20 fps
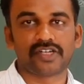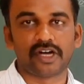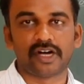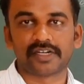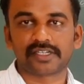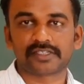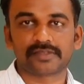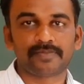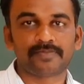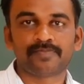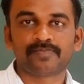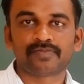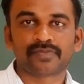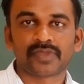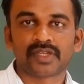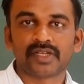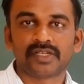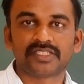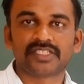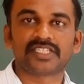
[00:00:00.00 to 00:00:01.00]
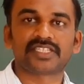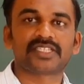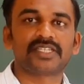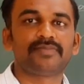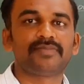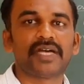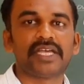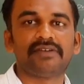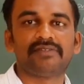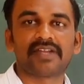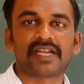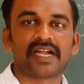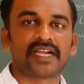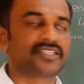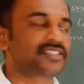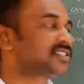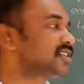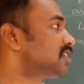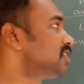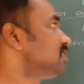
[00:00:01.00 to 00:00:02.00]
not. Justify the
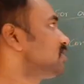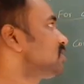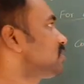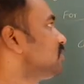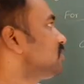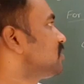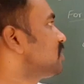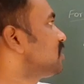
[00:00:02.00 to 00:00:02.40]
answer. So